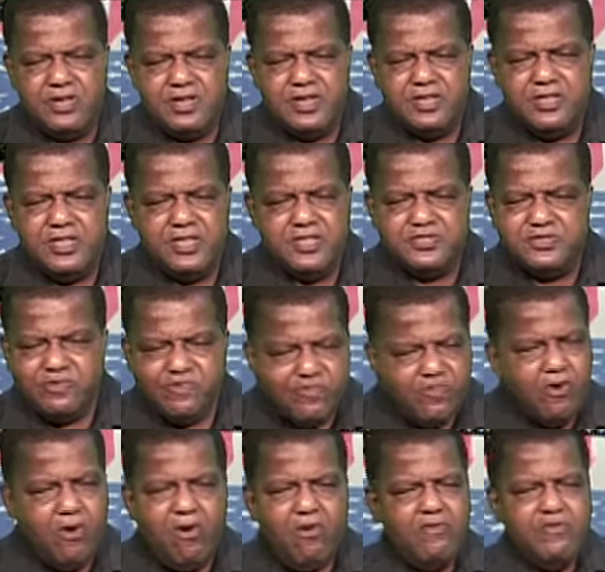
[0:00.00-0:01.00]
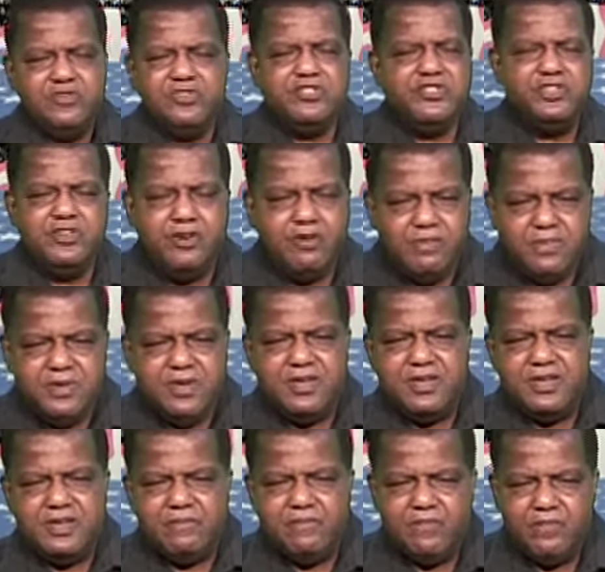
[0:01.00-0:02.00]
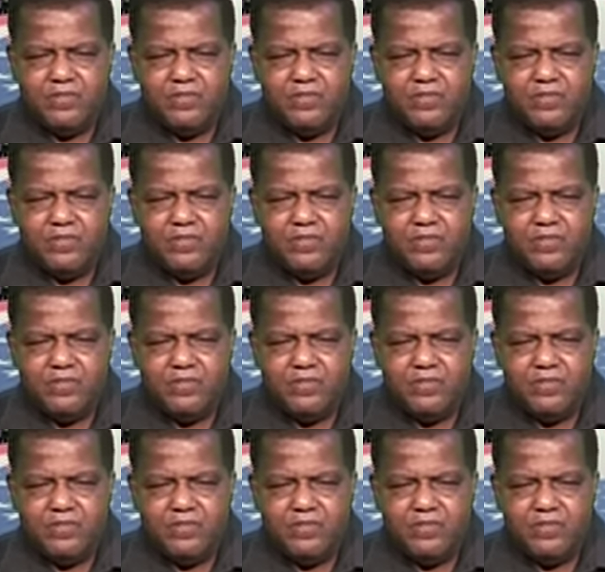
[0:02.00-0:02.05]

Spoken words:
it's the fault of the GOP.